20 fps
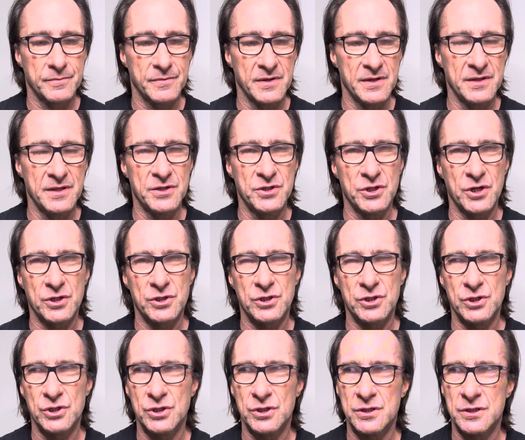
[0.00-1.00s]

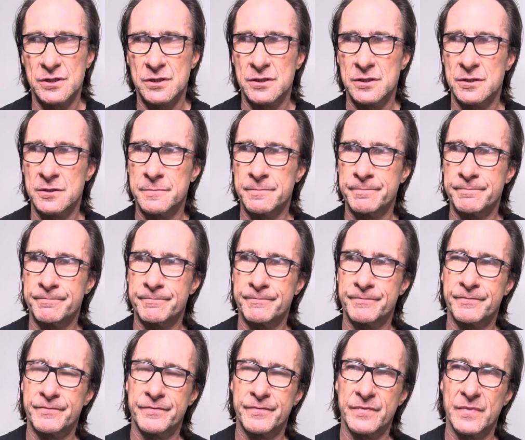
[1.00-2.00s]
indigestion,
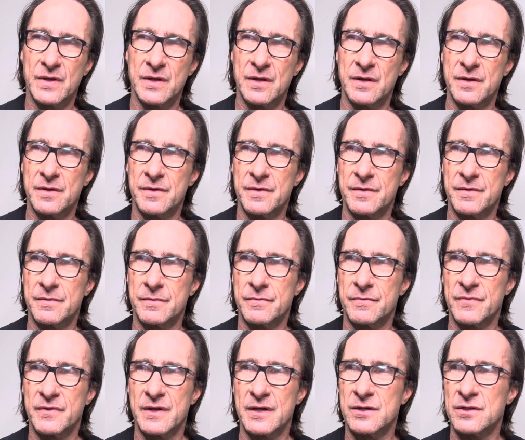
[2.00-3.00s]

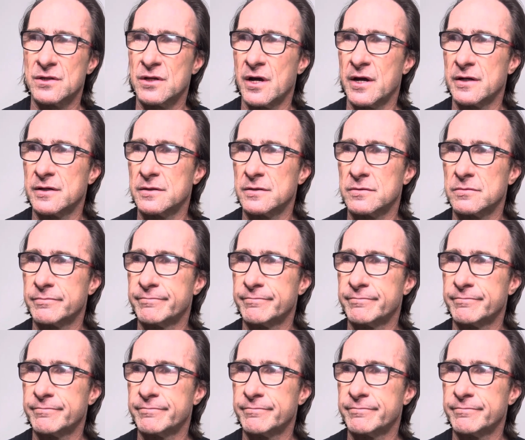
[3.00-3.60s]
things like